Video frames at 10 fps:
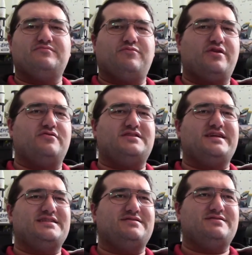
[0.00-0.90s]
one of those
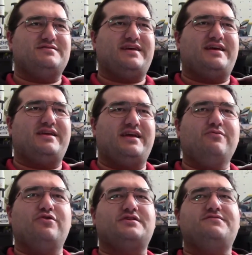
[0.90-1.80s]
things that it
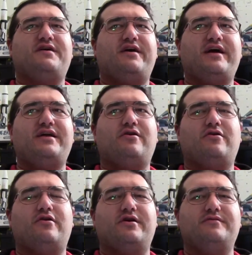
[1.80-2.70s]
looks fine
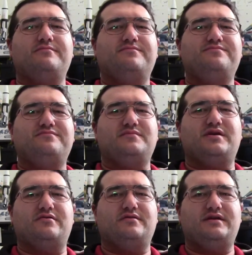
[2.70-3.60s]
on
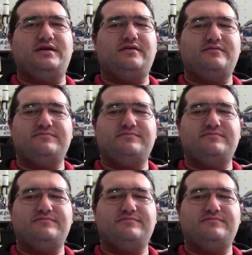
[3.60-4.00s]
the